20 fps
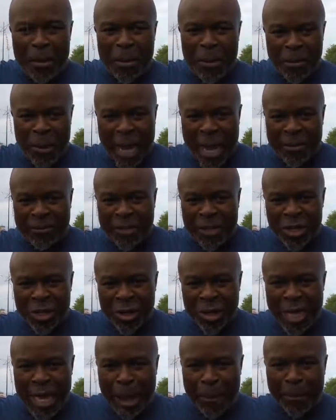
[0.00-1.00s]
after your
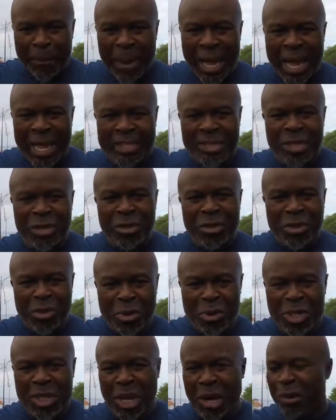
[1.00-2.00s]
lap passing
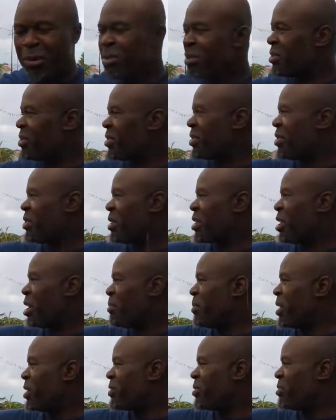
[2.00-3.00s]
through town, you're
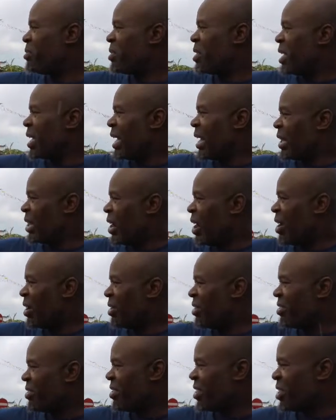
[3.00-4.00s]
coming along
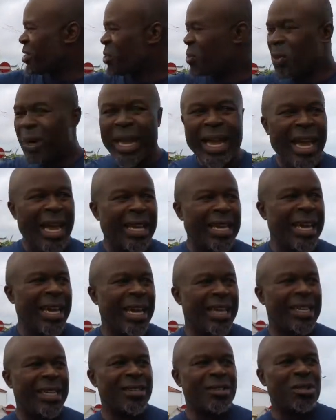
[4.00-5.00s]
this way and
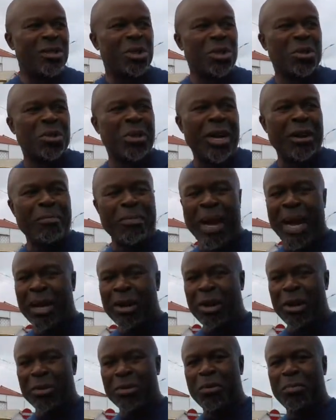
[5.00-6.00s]
headed straight back
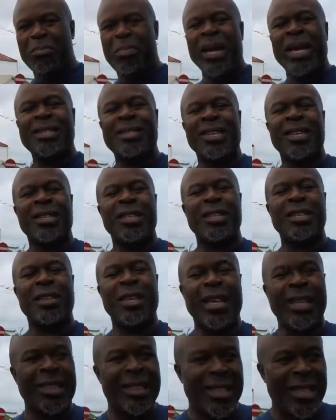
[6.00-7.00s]
out. Basically,
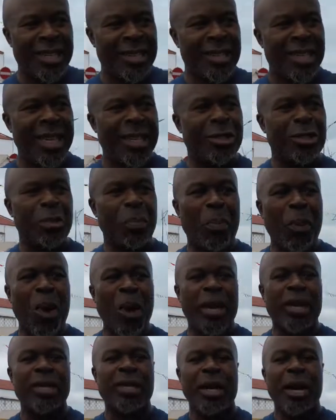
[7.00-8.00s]
this is the
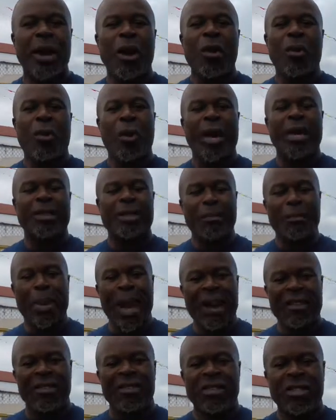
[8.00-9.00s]
point where the
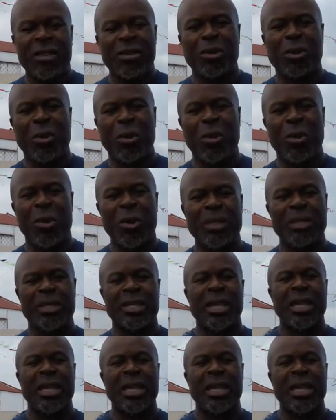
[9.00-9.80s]
marathon course